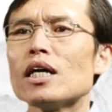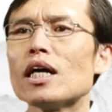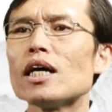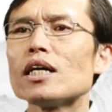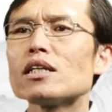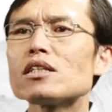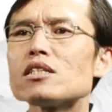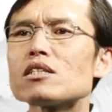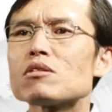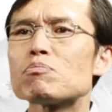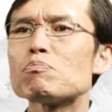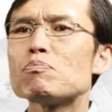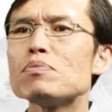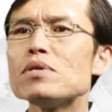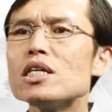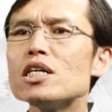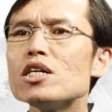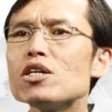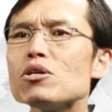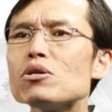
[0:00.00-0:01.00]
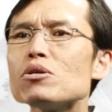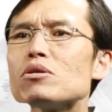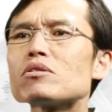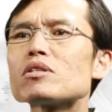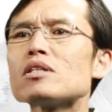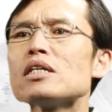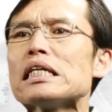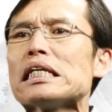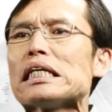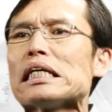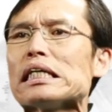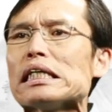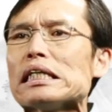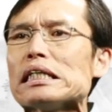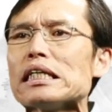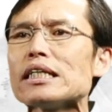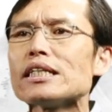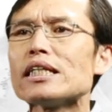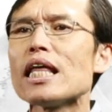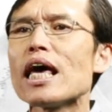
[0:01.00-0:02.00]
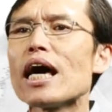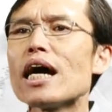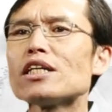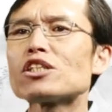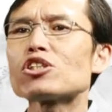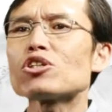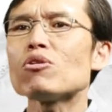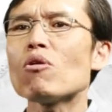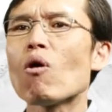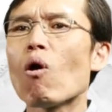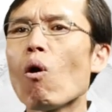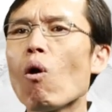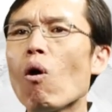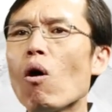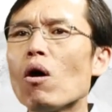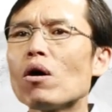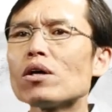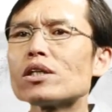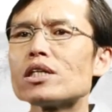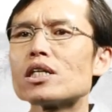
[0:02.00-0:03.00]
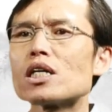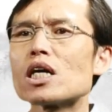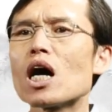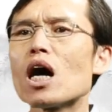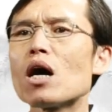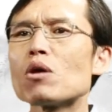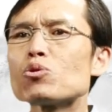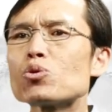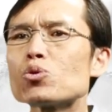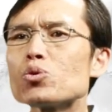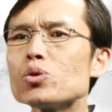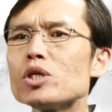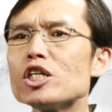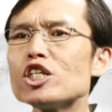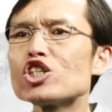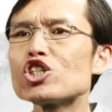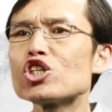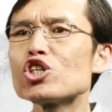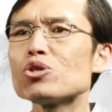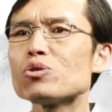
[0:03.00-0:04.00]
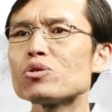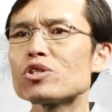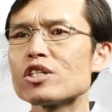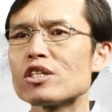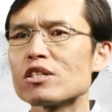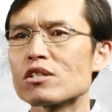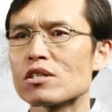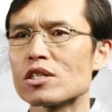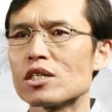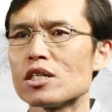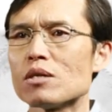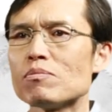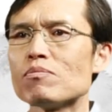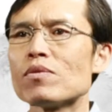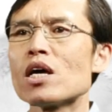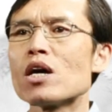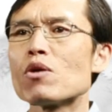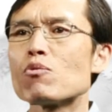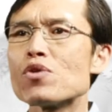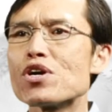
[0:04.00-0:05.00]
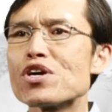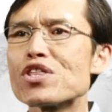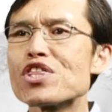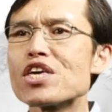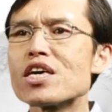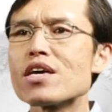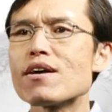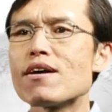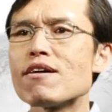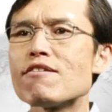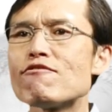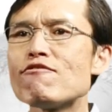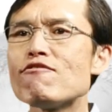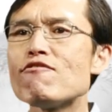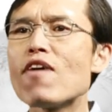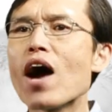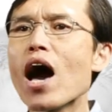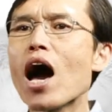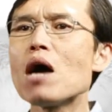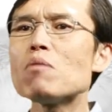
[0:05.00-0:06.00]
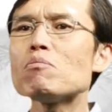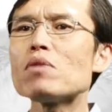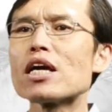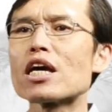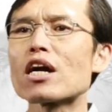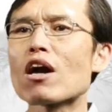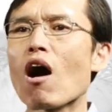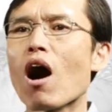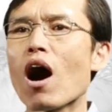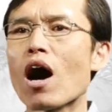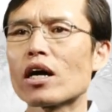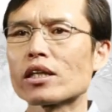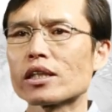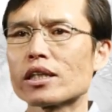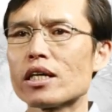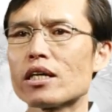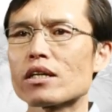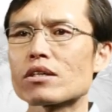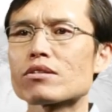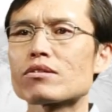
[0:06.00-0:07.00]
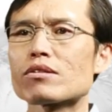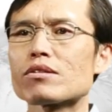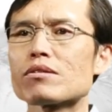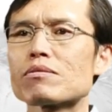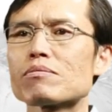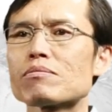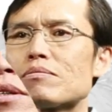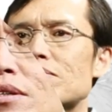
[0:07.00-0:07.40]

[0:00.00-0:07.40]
It is built in the natural order of ritual system within a family context.